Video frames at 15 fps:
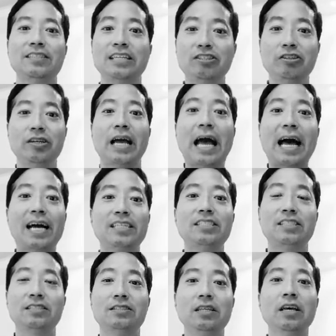They took
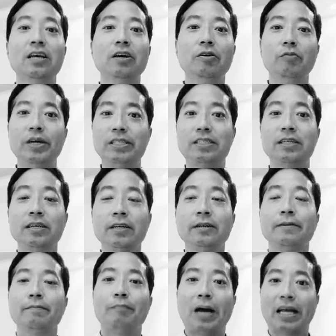actions which
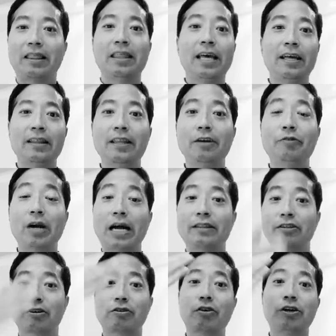back then they were at
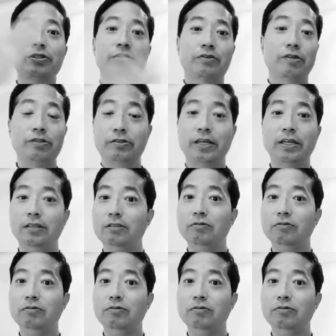the crossroads, right?